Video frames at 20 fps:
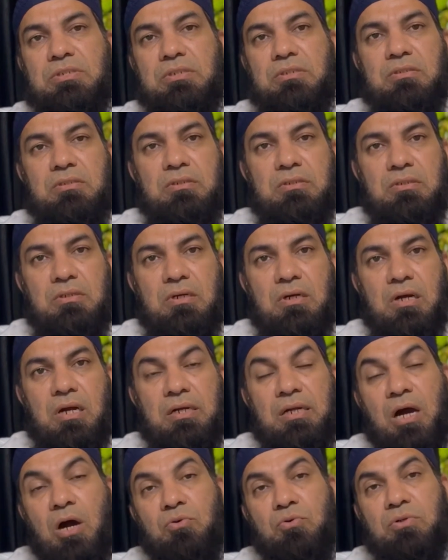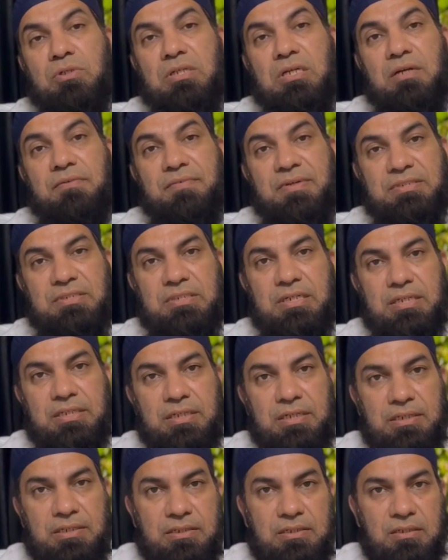it and how to
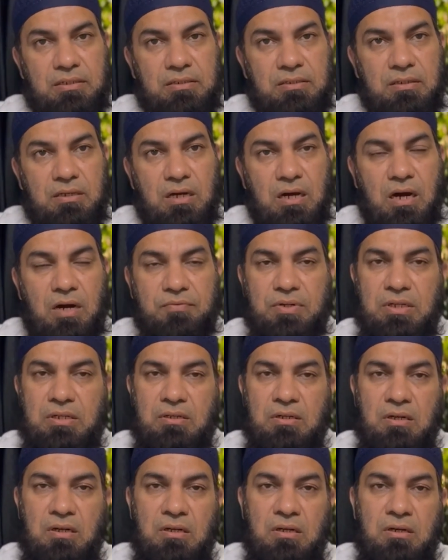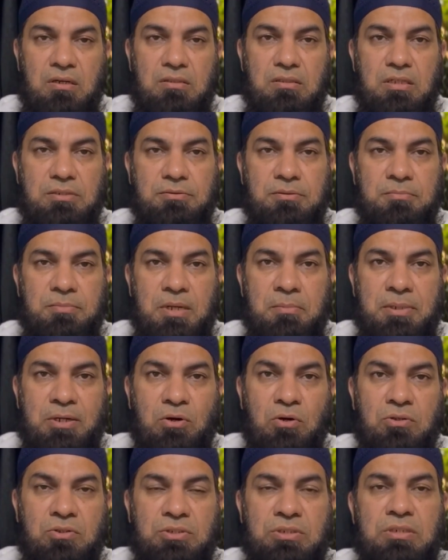investigate it? After the
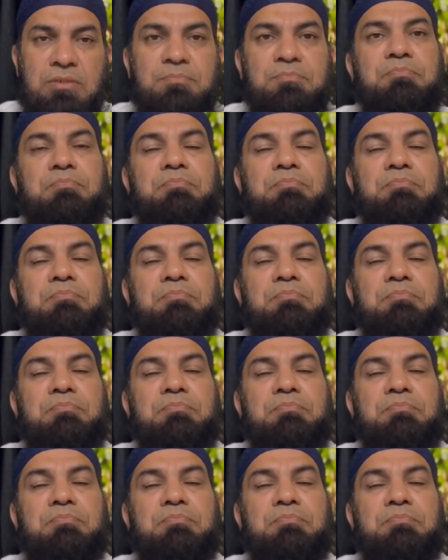symptomatology,